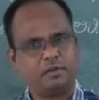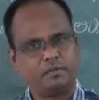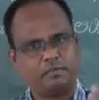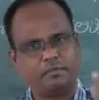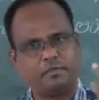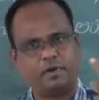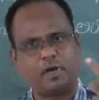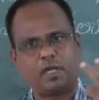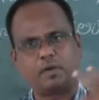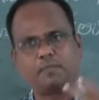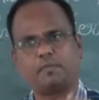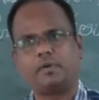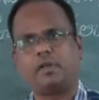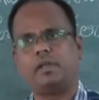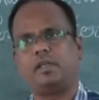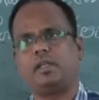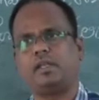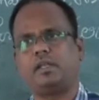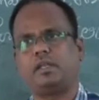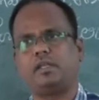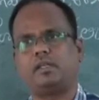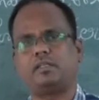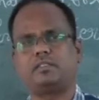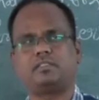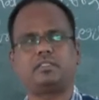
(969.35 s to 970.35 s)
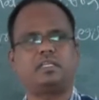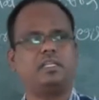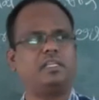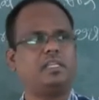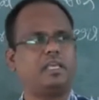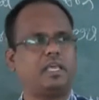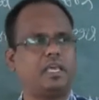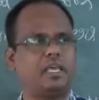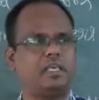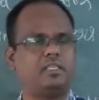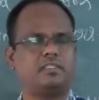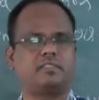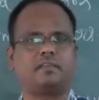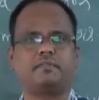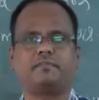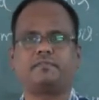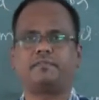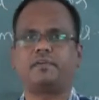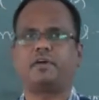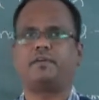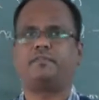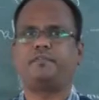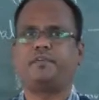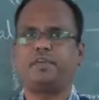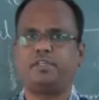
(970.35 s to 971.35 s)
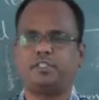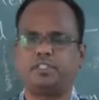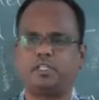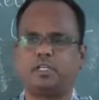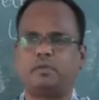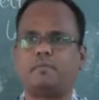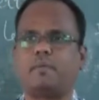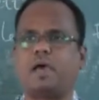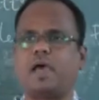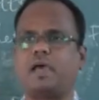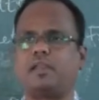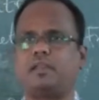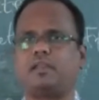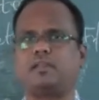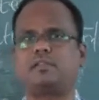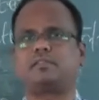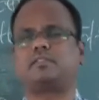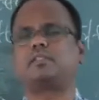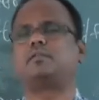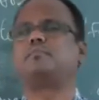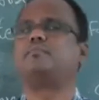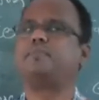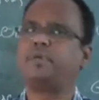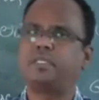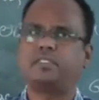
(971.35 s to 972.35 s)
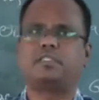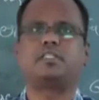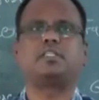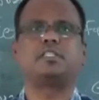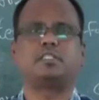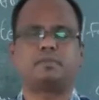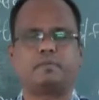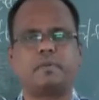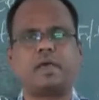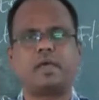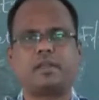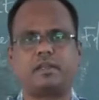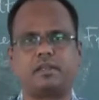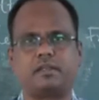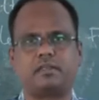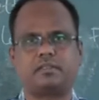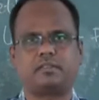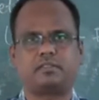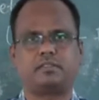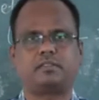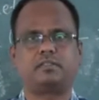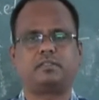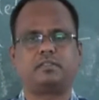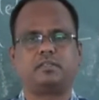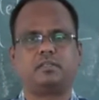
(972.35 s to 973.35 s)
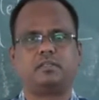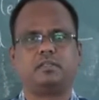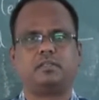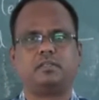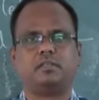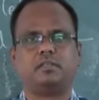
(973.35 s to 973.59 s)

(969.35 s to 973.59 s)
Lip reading: formal letters in case of official matters and business matters.